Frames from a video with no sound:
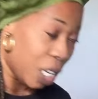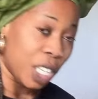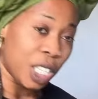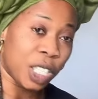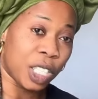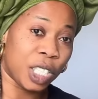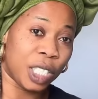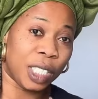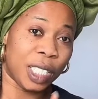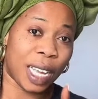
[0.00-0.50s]

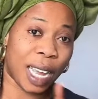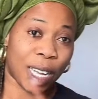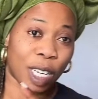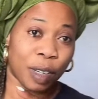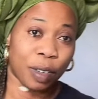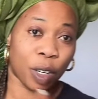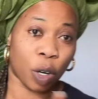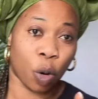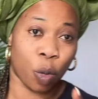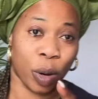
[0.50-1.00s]
She didn't
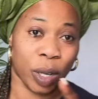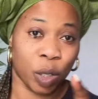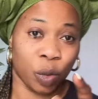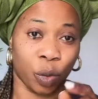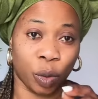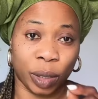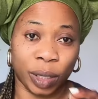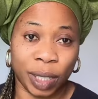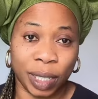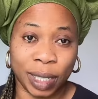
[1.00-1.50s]
request
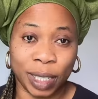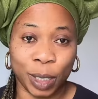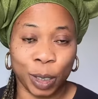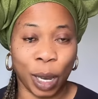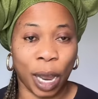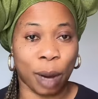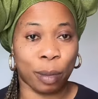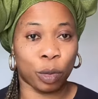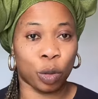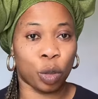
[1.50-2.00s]
for this.
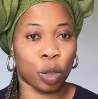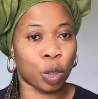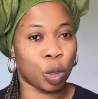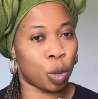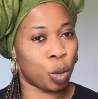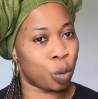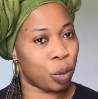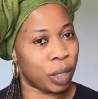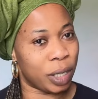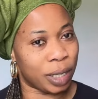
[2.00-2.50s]
I'm
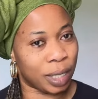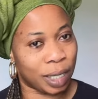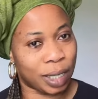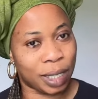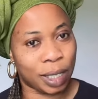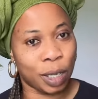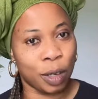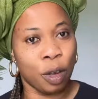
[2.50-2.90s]
just doing it